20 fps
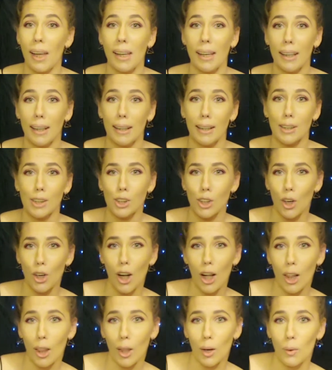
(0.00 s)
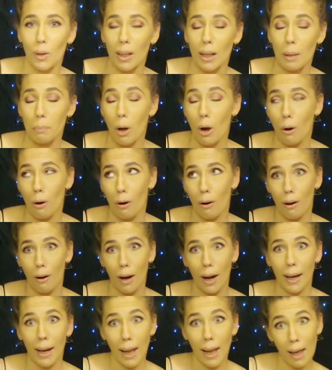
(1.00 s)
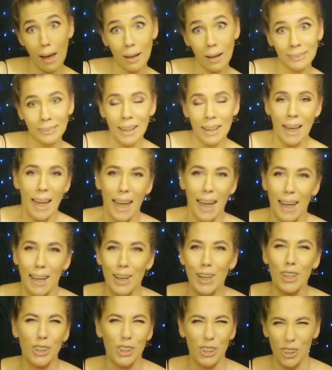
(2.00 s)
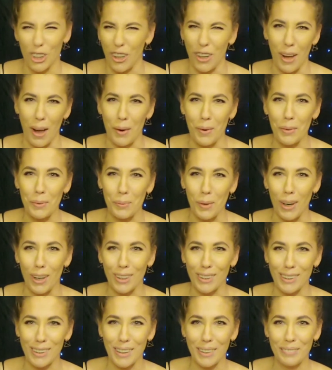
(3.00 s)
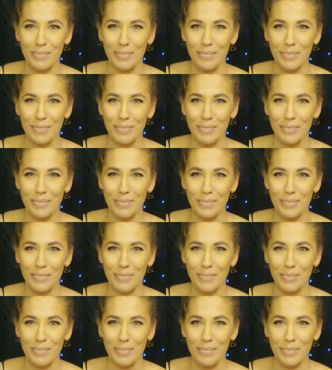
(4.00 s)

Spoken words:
and insert a little clip right here and show you how it worked.